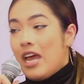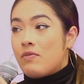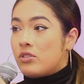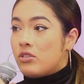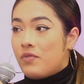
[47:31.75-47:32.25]

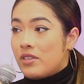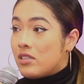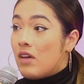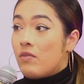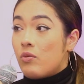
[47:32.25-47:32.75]
have a surface,
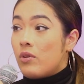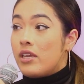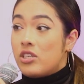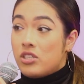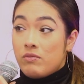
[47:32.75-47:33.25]
surface level yeah.
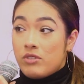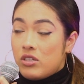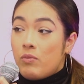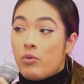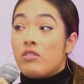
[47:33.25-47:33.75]

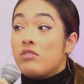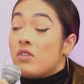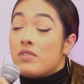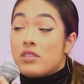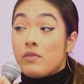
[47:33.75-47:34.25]
relationship or a
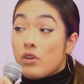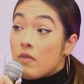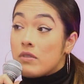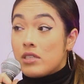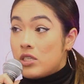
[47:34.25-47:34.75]
surface level
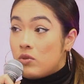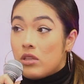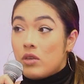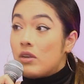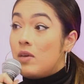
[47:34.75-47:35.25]
conversation
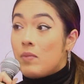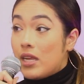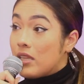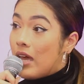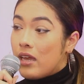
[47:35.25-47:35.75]
with you and keep it
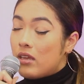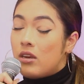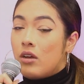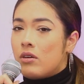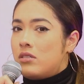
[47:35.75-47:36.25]
at that, mm-hmm.
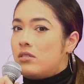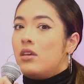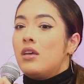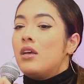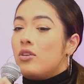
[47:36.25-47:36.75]
you know, because
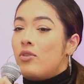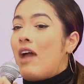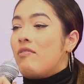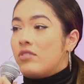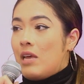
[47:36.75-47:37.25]
you
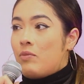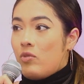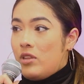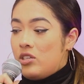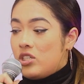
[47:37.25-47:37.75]
have those type
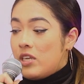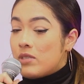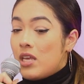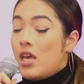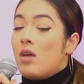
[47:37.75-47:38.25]
of
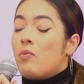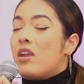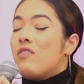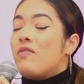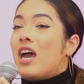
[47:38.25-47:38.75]
relationships.
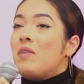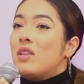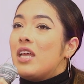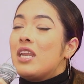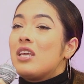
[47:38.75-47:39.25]
But if I'm
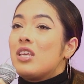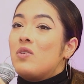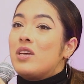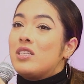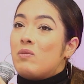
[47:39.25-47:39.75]
letting
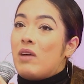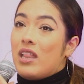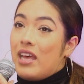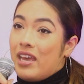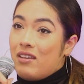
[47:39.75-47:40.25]
you into my
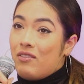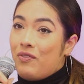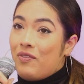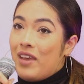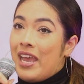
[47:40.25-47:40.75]

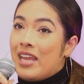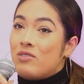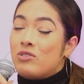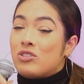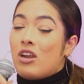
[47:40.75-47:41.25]
life and
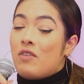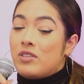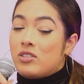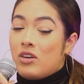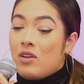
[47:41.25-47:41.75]
you start off
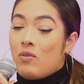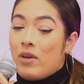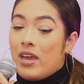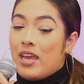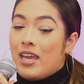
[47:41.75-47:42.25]
a certain
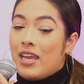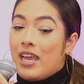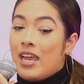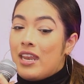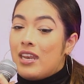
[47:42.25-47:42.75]
way,
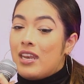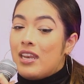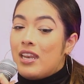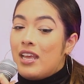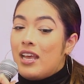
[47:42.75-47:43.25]
and